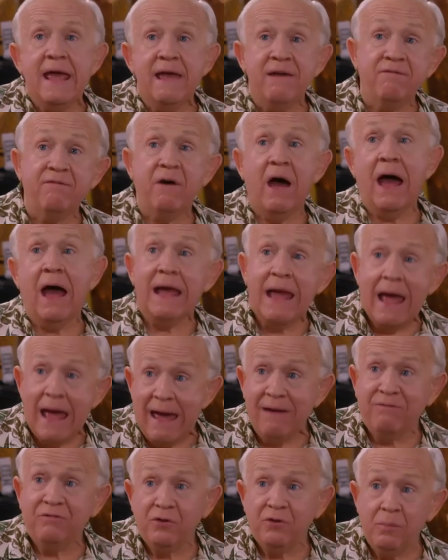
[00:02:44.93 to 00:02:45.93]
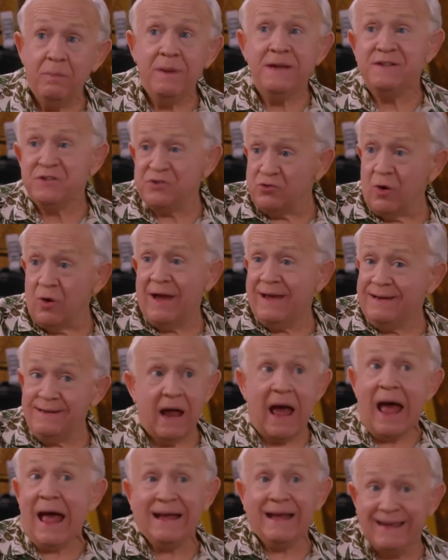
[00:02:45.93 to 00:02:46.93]
it, and then to
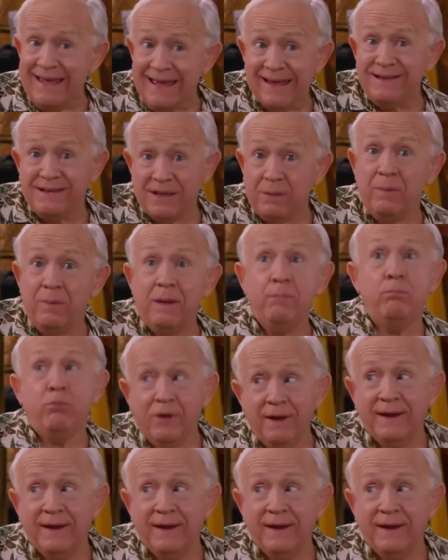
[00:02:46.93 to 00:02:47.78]
have them.